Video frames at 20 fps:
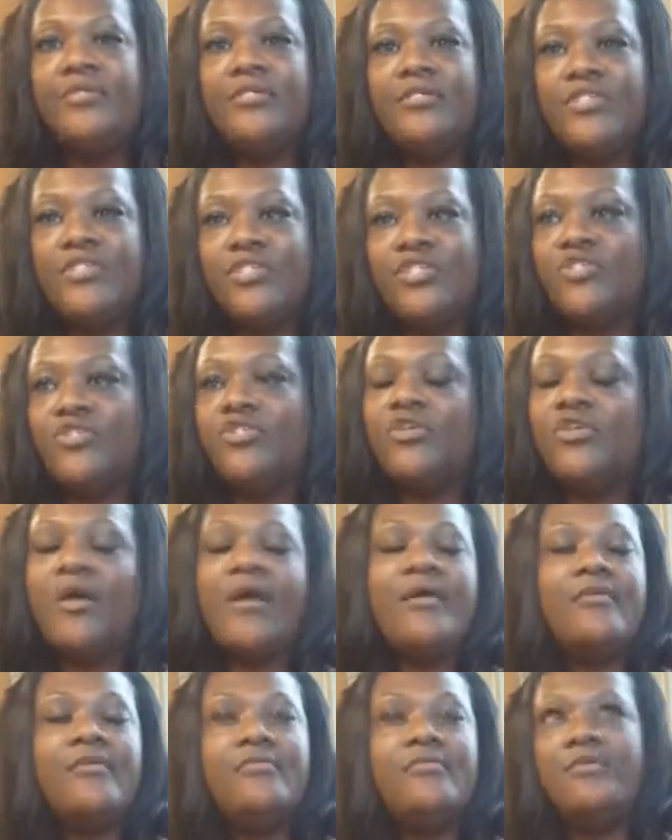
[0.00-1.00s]
and just try,
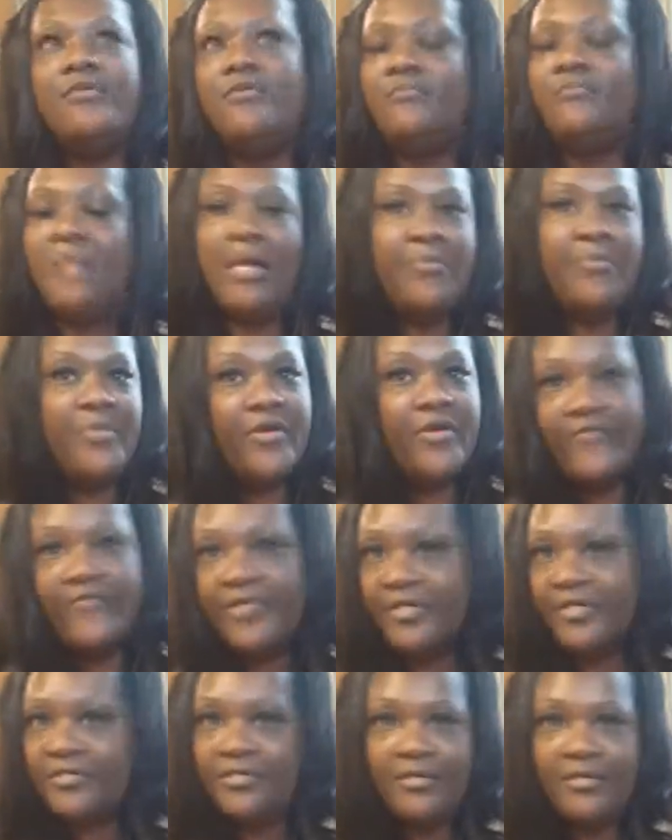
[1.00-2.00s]
you know, I'm not
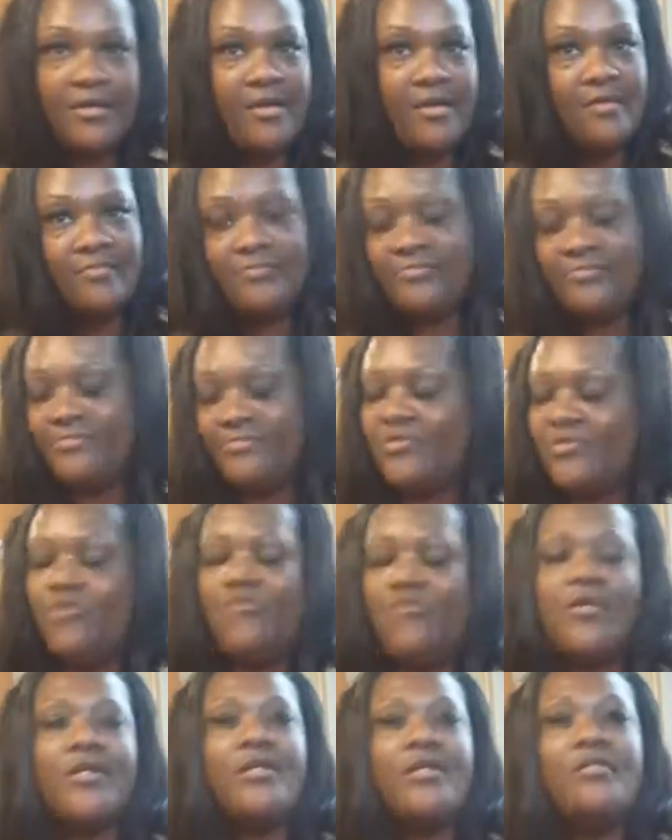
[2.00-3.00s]
perfect, I'm
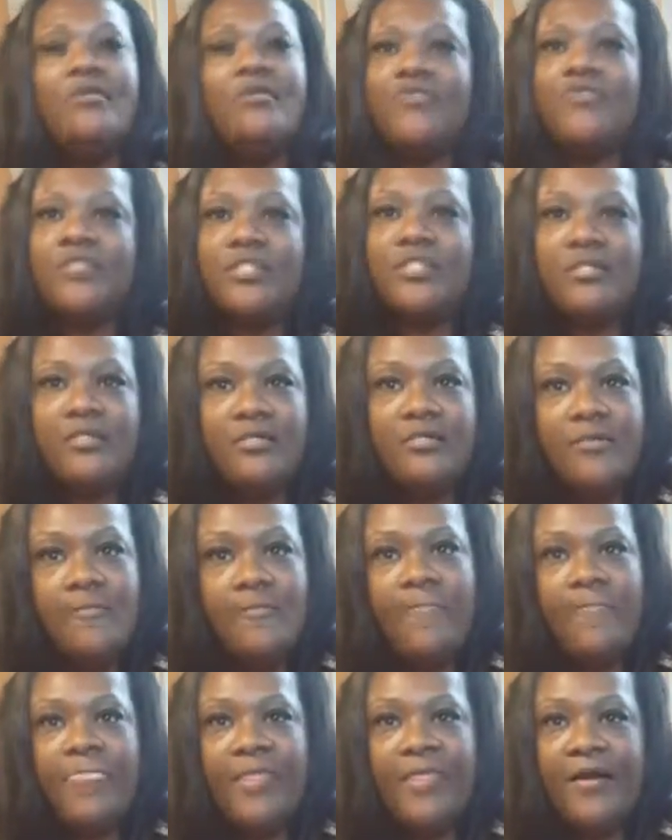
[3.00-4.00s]
nowhere close to,
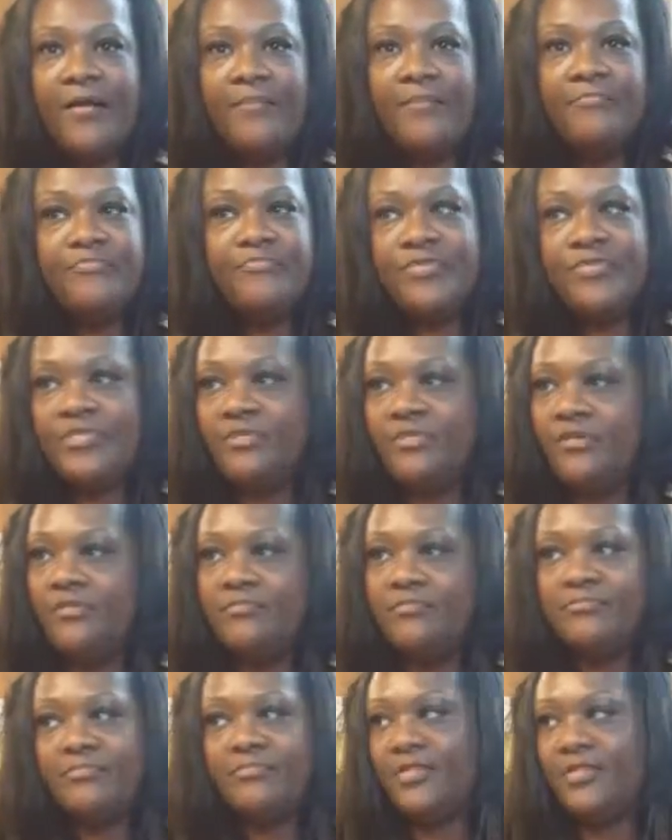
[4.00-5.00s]
um, you
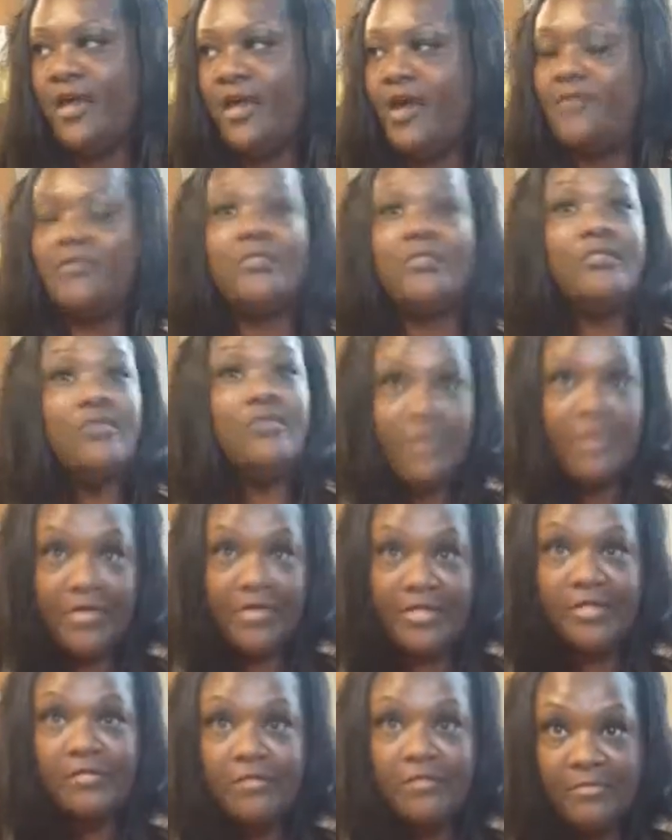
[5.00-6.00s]
know, God is still
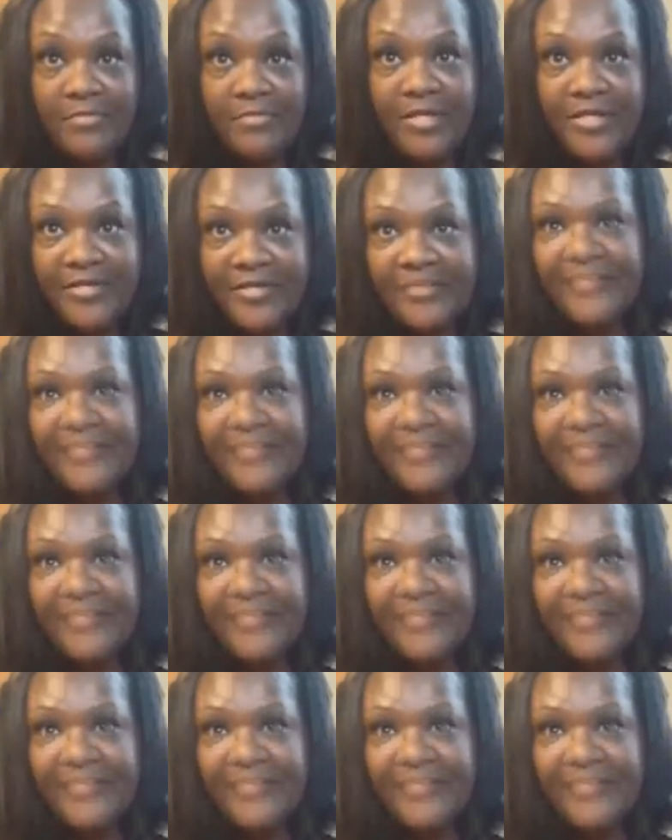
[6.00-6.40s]
working on me.